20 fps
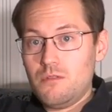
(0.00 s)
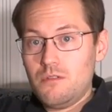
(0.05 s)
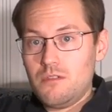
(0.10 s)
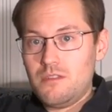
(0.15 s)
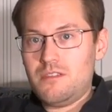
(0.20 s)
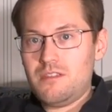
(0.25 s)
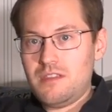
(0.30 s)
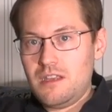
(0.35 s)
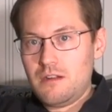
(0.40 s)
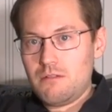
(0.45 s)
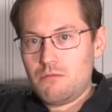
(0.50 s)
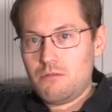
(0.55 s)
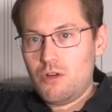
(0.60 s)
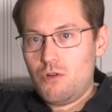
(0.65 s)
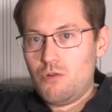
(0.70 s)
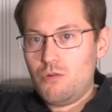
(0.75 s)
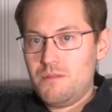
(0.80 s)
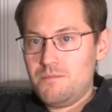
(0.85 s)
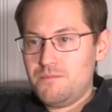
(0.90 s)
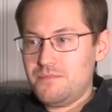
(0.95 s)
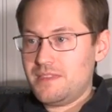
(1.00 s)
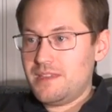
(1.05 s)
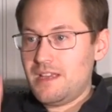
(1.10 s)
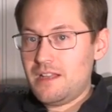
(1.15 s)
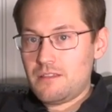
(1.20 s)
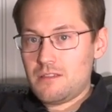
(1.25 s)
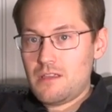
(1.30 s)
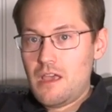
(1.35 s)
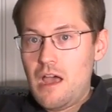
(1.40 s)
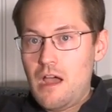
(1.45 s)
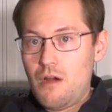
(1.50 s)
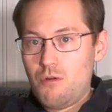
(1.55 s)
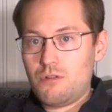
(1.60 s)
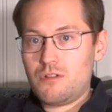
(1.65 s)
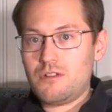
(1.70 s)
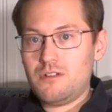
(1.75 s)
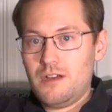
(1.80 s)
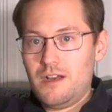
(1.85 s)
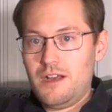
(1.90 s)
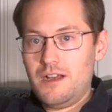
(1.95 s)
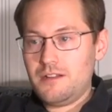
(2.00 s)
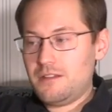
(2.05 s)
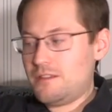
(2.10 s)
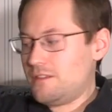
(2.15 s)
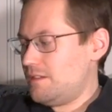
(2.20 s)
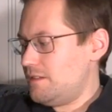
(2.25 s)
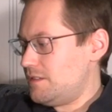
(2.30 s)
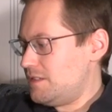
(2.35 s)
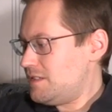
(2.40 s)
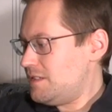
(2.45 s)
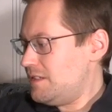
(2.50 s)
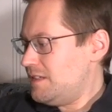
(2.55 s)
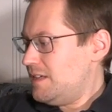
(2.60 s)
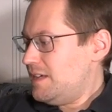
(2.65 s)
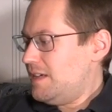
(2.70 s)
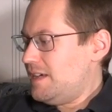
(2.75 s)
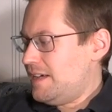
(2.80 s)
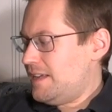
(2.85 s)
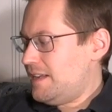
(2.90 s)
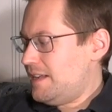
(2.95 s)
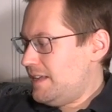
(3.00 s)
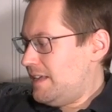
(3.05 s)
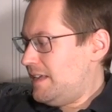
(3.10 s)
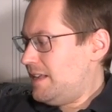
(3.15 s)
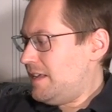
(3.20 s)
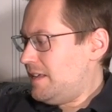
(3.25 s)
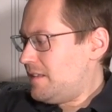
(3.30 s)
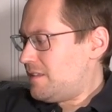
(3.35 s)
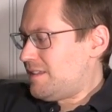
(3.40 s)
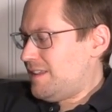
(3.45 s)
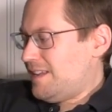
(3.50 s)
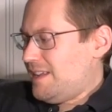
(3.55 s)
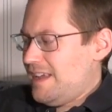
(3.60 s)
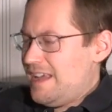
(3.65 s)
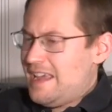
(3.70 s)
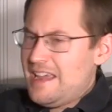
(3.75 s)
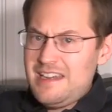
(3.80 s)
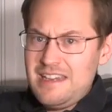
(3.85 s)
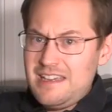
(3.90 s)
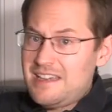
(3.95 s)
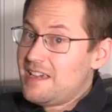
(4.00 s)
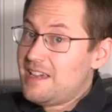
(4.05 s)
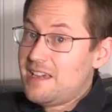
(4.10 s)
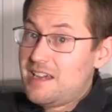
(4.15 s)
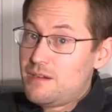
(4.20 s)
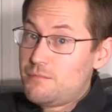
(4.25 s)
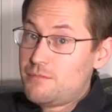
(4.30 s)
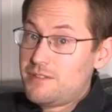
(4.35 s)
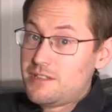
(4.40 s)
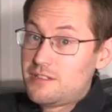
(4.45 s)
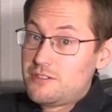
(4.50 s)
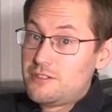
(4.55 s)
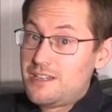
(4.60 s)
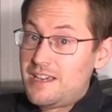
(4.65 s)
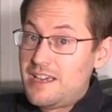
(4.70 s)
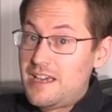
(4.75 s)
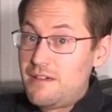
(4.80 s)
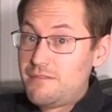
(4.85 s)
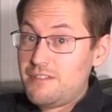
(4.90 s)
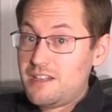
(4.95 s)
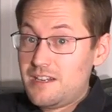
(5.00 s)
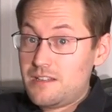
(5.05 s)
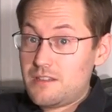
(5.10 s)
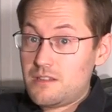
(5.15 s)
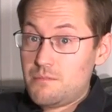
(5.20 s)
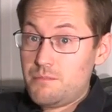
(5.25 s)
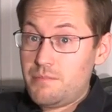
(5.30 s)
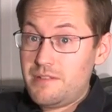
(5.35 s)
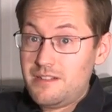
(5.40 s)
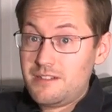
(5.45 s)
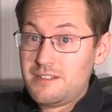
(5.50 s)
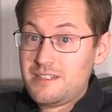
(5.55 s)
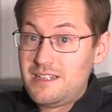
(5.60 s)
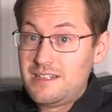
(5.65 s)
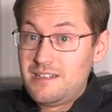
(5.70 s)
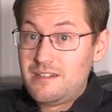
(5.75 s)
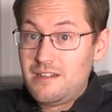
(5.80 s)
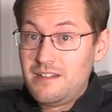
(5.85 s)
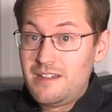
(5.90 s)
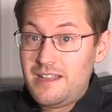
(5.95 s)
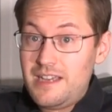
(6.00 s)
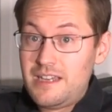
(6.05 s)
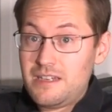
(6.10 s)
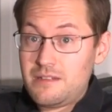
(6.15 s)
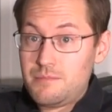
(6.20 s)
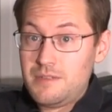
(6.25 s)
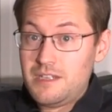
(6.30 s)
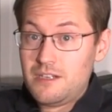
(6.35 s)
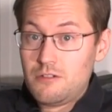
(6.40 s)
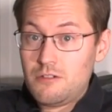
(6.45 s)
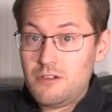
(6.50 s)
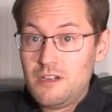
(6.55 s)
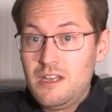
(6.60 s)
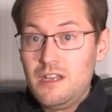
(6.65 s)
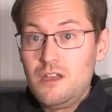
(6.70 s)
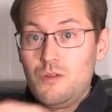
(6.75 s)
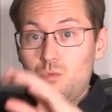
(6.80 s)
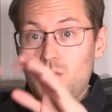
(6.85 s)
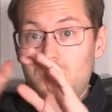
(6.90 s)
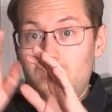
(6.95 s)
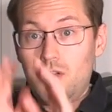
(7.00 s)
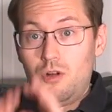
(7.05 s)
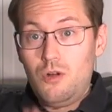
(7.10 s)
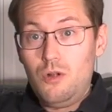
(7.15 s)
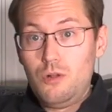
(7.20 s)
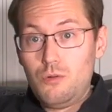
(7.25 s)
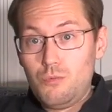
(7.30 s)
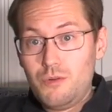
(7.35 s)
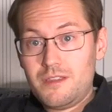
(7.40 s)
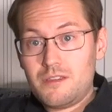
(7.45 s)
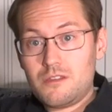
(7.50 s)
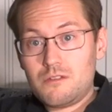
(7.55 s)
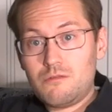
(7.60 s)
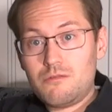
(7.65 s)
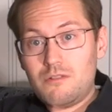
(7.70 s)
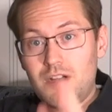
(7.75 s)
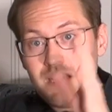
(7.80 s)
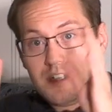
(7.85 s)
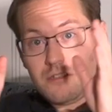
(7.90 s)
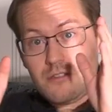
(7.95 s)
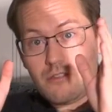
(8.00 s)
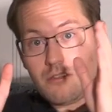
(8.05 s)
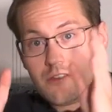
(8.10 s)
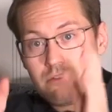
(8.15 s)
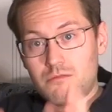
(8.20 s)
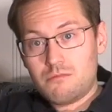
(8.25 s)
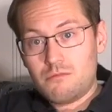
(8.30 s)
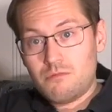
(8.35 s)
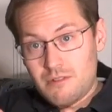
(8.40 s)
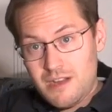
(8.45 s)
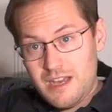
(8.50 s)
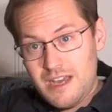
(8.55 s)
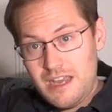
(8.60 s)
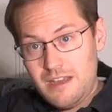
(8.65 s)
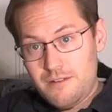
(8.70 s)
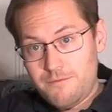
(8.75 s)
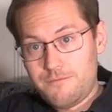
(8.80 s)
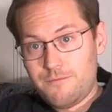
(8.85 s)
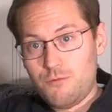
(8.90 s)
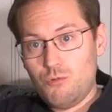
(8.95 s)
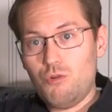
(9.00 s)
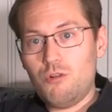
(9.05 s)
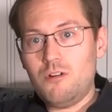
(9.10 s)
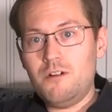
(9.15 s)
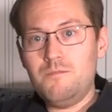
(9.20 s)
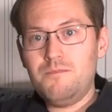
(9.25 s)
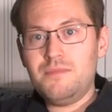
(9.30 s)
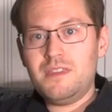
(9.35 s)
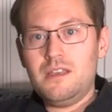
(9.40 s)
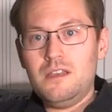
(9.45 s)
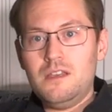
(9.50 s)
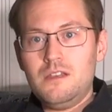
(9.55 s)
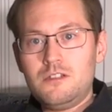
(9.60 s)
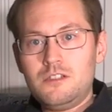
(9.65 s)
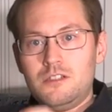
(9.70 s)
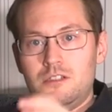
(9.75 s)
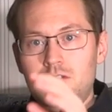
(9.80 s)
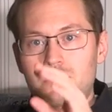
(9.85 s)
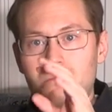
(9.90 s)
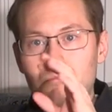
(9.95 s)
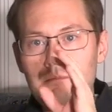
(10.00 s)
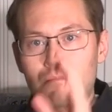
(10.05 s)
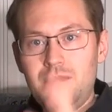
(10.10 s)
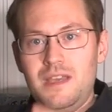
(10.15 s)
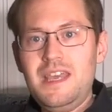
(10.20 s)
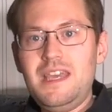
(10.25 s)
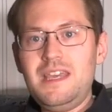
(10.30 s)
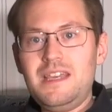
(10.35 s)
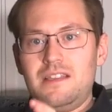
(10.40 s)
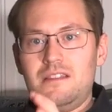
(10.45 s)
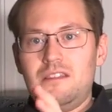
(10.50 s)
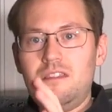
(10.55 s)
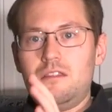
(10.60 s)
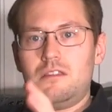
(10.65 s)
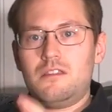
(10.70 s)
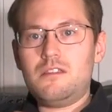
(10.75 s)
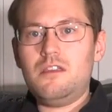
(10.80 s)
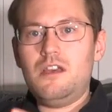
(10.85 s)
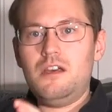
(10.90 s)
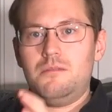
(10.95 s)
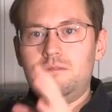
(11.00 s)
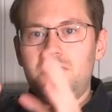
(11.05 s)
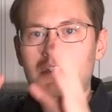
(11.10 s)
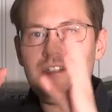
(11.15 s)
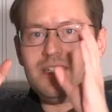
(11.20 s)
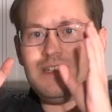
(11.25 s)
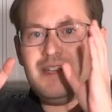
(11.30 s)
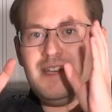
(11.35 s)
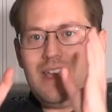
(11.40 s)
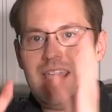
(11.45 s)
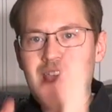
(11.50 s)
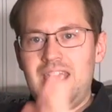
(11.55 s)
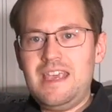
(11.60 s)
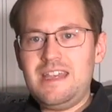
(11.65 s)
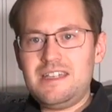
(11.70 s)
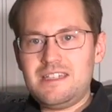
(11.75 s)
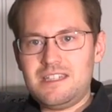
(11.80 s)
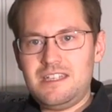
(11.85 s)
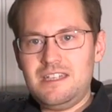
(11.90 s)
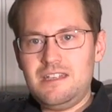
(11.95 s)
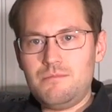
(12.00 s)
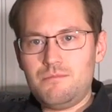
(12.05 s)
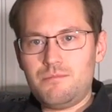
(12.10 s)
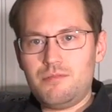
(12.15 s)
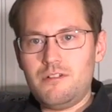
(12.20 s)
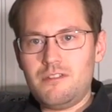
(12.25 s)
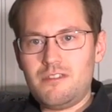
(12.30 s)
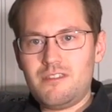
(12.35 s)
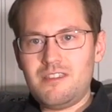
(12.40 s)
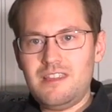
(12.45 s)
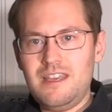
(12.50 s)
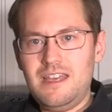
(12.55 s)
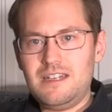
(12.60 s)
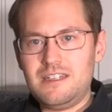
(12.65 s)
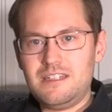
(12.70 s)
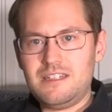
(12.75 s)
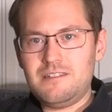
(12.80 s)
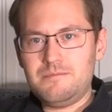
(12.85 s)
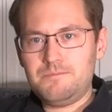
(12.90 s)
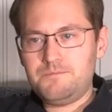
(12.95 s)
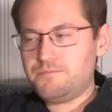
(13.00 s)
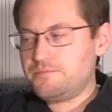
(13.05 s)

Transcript: zero. That's our constant. And it is that any camera that you have that has a built-in light meter will always try to strive for to make the subject 18%.